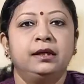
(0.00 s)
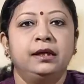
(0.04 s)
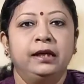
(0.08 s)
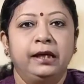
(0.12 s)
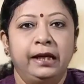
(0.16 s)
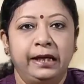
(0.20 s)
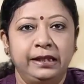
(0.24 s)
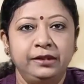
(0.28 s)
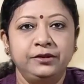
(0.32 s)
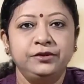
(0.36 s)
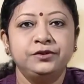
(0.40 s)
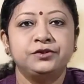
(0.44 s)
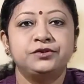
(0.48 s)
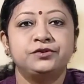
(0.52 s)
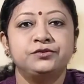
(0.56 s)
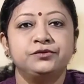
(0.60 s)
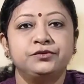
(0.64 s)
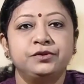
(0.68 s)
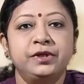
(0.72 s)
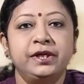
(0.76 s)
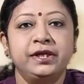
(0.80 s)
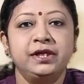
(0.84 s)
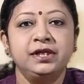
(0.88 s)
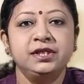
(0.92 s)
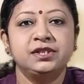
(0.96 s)
Hello
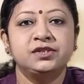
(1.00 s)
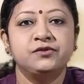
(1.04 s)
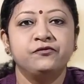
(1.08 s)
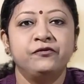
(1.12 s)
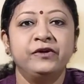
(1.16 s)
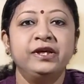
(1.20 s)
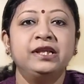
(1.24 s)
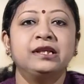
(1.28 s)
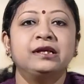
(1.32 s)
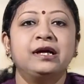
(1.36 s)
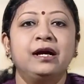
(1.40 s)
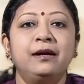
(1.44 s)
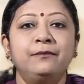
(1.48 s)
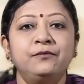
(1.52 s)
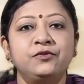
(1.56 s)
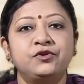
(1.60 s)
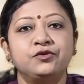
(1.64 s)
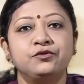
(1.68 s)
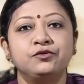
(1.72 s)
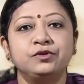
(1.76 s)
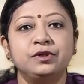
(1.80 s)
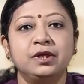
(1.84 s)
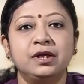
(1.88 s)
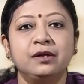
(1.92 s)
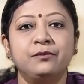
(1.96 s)
students, welcome
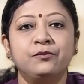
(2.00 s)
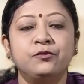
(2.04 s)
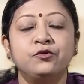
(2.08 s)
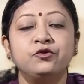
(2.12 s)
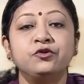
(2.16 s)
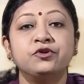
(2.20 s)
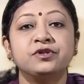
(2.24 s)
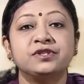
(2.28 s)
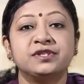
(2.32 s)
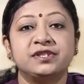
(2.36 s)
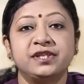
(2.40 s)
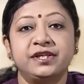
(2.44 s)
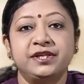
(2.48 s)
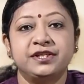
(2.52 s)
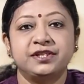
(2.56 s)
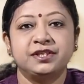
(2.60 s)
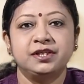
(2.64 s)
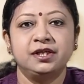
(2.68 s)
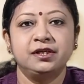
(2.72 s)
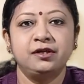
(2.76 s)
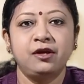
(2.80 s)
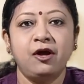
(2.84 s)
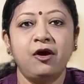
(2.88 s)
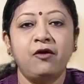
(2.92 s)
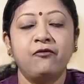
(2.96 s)
to the MOOC
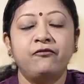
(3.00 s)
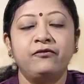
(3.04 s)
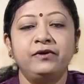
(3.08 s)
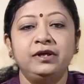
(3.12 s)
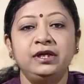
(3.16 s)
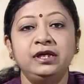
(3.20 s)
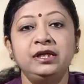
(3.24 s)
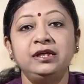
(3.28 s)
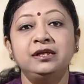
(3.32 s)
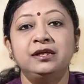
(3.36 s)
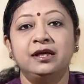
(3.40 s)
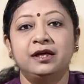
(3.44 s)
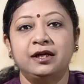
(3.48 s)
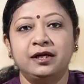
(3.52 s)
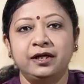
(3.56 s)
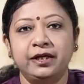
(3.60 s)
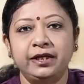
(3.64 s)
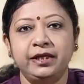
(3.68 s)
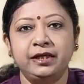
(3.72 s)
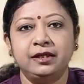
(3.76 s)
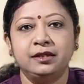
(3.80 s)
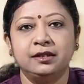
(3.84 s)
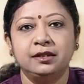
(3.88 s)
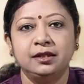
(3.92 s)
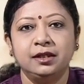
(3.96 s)
session of
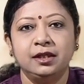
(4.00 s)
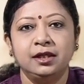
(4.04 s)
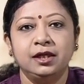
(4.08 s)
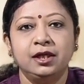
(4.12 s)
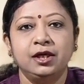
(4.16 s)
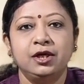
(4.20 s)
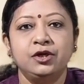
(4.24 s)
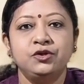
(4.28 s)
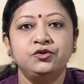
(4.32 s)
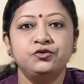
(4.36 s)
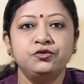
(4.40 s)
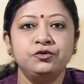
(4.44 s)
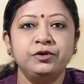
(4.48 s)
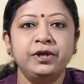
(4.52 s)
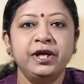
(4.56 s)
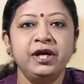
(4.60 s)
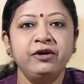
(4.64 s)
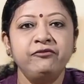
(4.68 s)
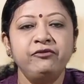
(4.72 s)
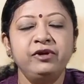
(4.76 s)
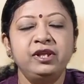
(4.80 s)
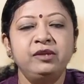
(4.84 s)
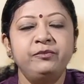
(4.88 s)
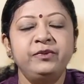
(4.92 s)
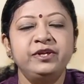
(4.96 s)
e-learning. Today
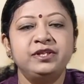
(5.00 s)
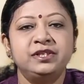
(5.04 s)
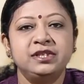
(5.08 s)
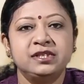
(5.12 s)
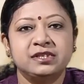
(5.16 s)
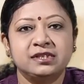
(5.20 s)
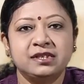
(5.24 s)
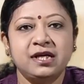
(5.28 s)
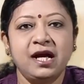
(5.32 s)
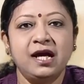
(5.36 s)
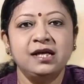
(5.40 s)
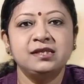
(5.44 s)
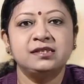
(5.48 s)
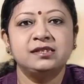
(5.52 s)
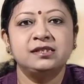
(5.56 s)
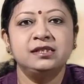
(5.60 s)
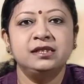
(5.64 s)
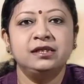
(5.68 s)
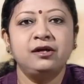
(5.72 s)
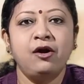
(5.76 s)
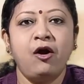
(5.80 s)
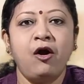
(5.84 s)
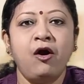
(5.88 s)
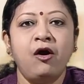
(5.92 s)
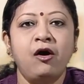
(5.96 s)
we'll be
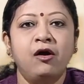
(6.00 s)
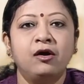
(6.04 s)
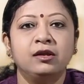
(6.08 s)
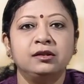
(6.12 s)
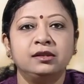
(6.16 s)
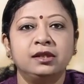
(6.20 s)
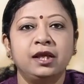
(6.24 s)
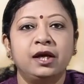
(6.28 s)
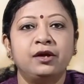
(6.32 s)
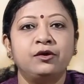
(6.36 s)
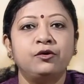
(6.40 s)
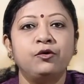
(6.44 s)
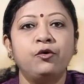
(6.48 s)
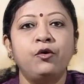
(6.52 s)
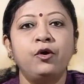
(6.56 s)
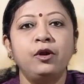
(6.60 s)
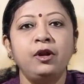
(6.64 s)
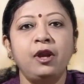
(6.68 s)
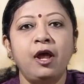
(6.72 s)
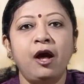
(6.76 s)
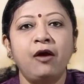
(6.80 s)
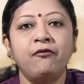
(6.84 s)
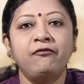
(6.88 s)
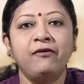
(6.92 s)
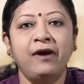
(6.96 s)
discussing on the
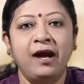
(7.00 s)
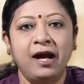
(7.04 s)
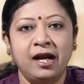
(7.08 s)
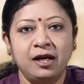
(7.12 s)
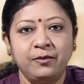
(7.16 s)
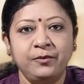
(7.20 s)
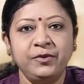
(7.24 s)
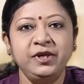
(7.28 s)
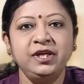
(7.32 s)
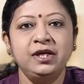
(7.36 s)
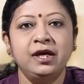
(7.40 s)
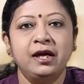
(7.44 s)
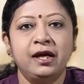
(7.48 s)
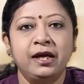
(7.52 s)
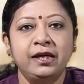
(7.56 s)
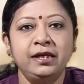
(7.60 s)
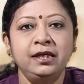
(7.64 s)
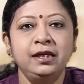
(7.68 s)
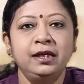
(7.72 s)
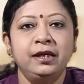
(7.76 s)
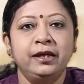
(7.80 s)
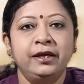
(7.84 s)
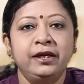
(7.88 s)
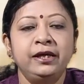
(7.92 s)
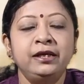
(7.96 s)
role of
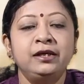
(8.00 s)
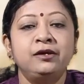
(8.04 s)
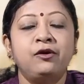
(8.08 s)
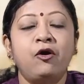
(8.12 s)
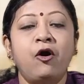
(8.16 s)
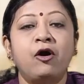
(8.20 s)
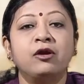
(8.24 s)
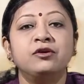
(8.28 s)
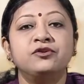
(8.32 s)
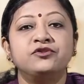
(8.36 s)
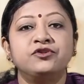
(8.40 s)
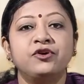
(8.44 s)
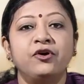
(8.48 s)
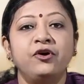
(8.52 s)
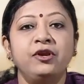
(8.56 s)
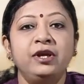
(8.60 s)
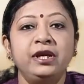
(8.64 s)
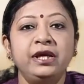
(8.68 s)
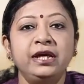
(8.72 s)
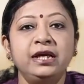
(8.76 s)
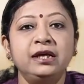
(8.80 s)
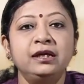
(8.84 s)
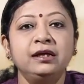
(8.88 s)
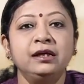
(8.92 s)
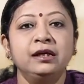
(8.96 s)
RBI in
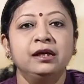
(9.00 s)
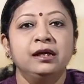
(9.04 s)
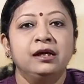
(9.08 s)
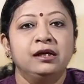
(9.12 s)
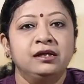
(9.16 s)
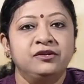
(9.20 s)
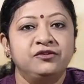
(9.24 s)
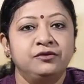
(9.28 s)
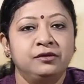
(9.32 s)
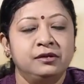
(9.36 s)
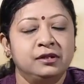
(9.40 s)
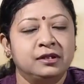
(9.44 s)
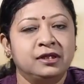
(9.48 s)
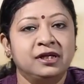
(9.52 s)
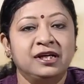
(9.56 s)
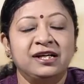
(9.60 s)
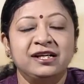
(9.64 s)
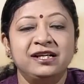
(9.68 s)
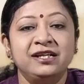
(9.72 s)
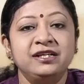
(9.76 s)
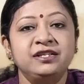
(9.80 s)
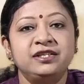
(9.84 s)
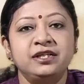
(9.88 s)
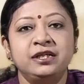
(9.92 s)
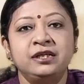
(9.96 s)
controlling
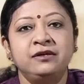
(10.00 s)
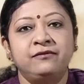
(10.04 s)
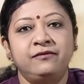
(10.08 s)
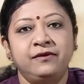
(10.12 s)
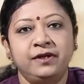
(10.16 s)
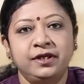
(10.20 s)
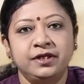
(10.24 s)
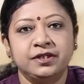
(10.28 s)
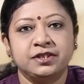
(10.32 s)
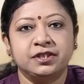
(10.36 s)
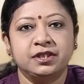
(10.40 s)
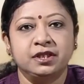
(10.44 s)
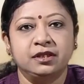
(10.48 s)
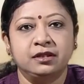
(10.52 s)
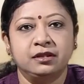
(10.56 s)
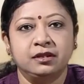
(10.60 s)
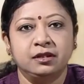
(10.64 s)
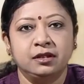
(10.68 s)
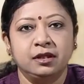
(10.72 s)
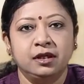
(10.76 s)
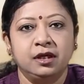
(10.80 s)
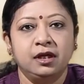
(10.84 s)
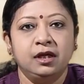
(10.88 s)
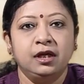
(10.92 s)
current inflation.